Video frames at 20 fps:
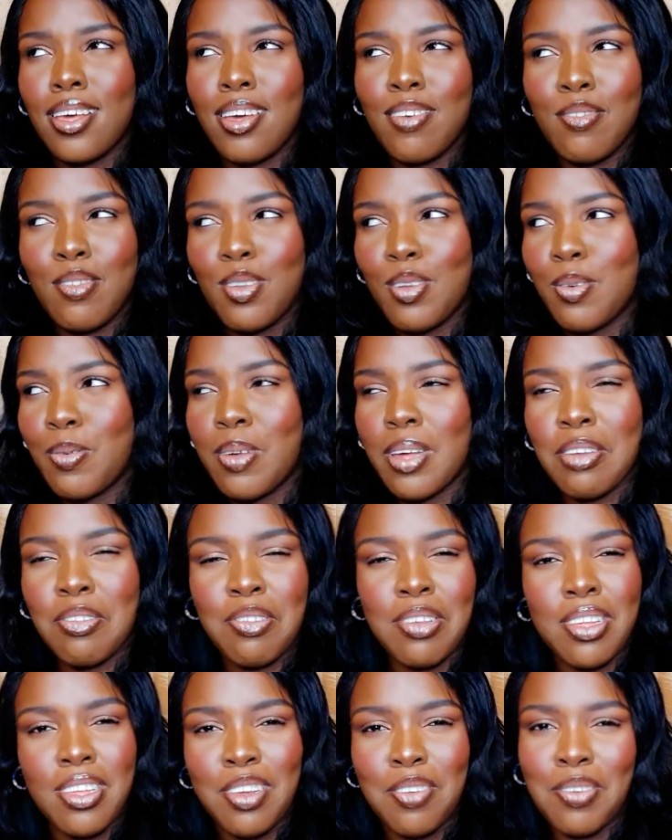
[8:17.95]
Even though we are
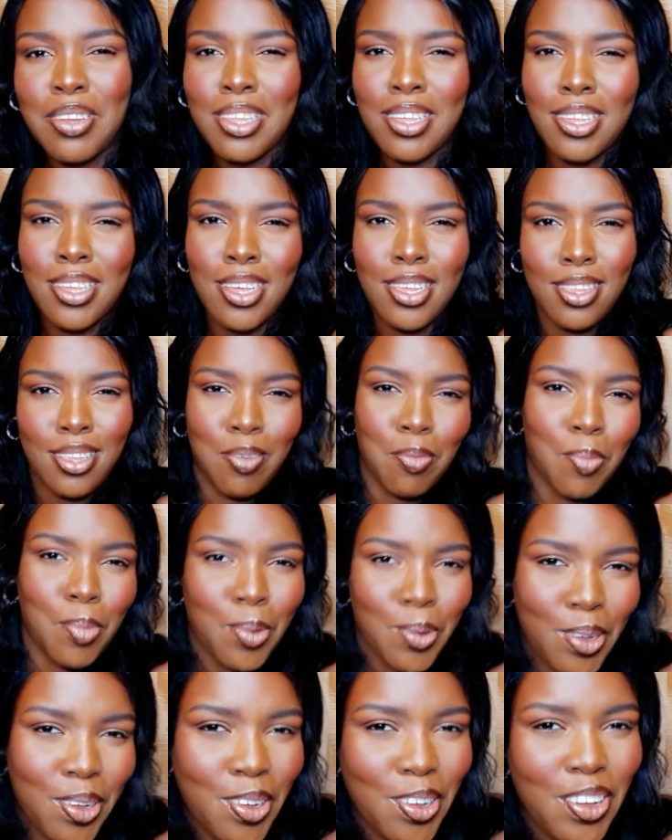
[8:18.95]
doing it on the next
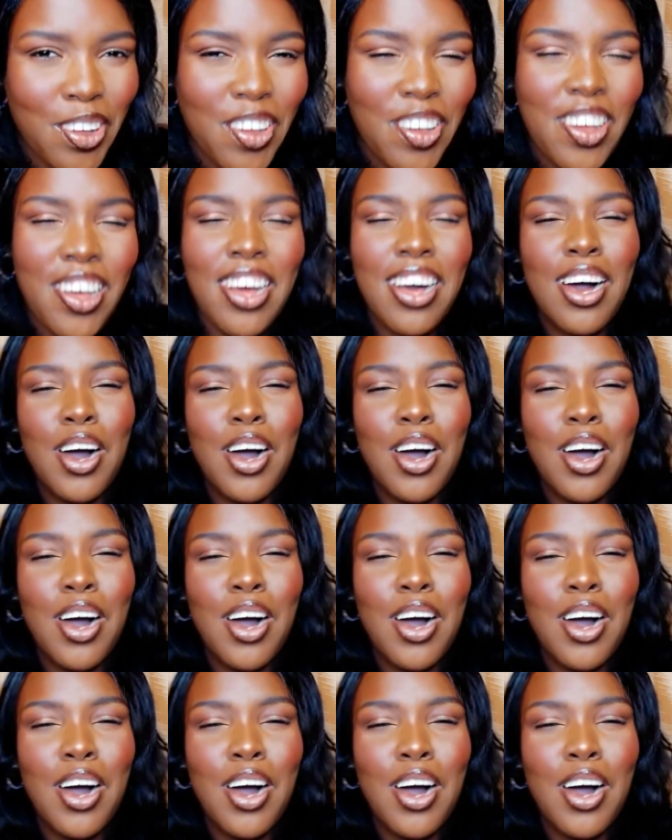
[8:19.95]
level.